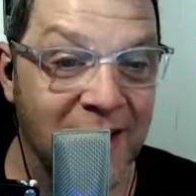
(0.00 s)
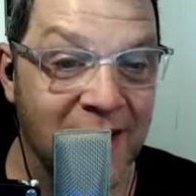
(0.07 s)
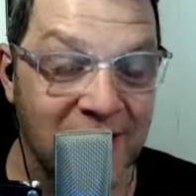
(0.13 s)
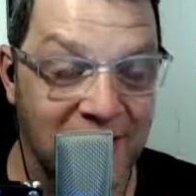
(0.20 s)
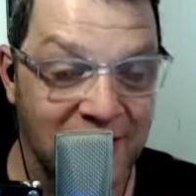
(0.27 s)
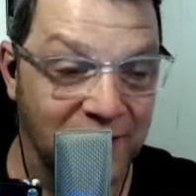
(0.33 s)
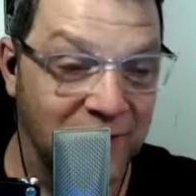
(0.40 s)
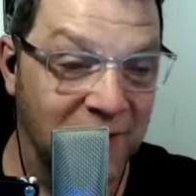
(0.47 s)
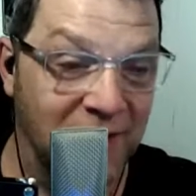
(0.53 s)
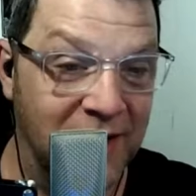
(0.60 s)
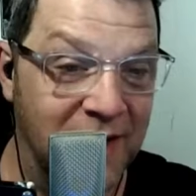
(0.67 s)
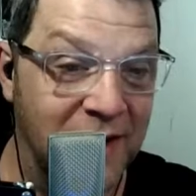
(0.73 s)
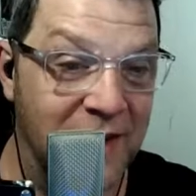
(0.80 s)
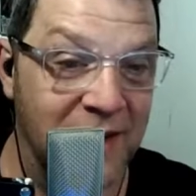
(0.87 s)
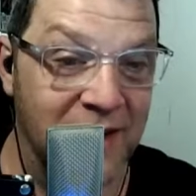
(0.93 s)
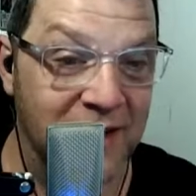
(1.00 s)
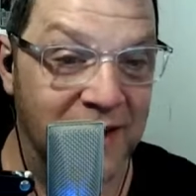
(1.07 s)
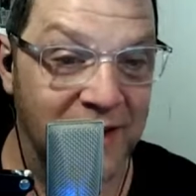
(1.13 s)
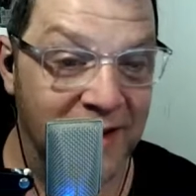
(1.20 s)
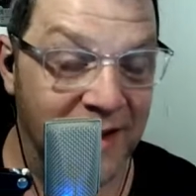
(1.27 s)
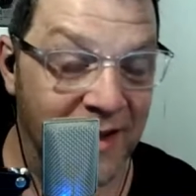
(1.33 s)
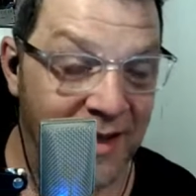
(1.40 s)
And you lift the lid,
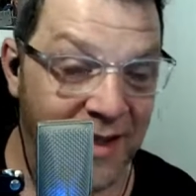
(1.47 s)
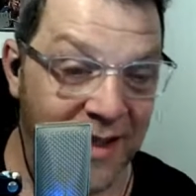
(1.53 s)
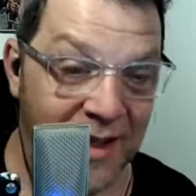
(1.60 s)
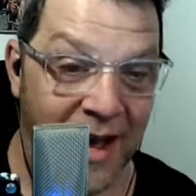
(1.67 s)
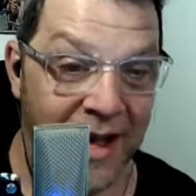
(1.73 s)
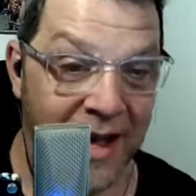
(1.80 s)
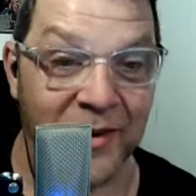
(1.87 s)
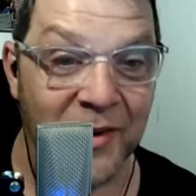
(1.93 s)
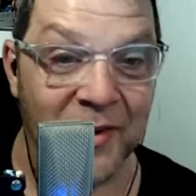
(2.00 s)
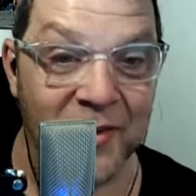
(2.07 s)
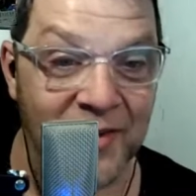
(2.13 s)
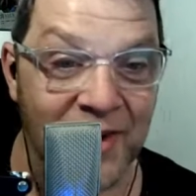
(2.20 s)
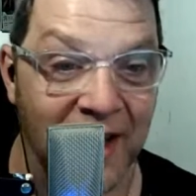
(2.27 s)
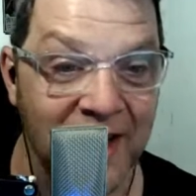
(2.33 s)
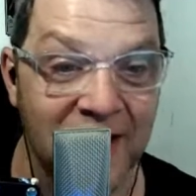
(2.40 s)
and I don't know.